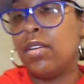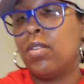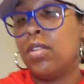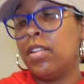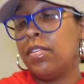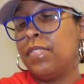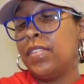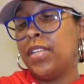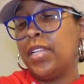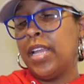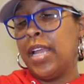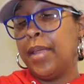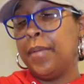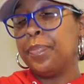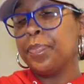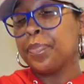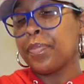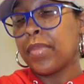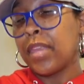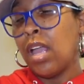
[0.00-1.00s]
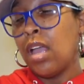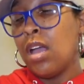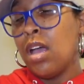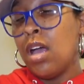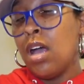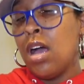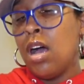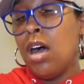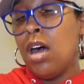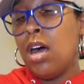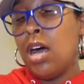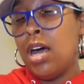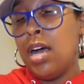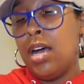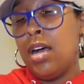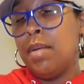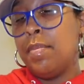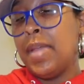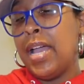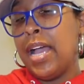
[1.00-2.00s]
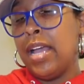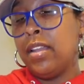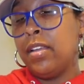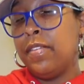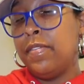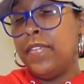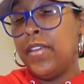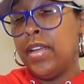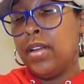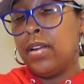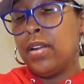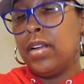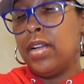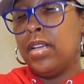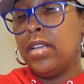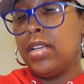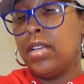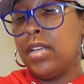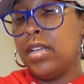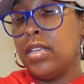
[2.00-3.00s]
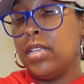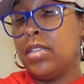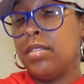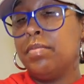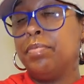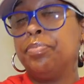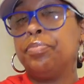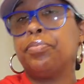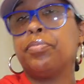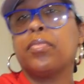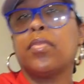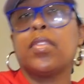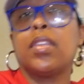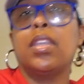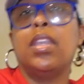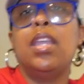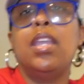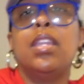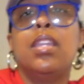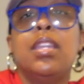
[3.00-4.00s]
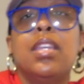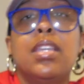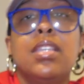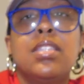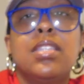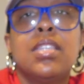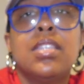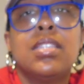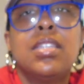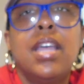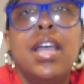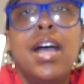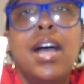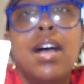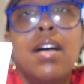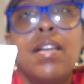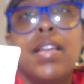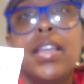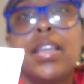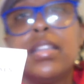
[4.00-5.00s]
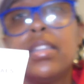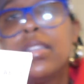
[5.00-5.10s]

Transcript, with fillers: olive oil. Um, aloe vera. And this is how it